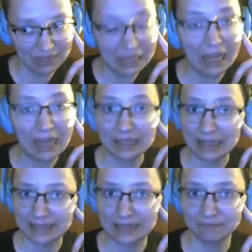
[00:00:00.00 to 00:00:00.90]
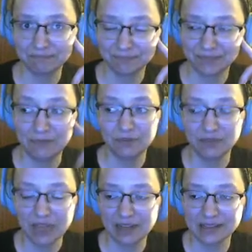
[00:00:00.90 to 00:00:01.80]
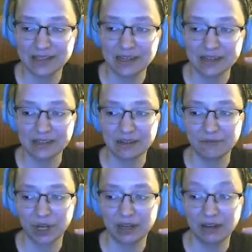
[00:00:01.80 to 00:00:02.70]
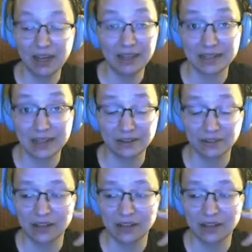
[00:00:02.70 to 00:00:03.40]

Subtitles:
I liked it. If you've not seen his stuff, check it out. I liked Iron Lung.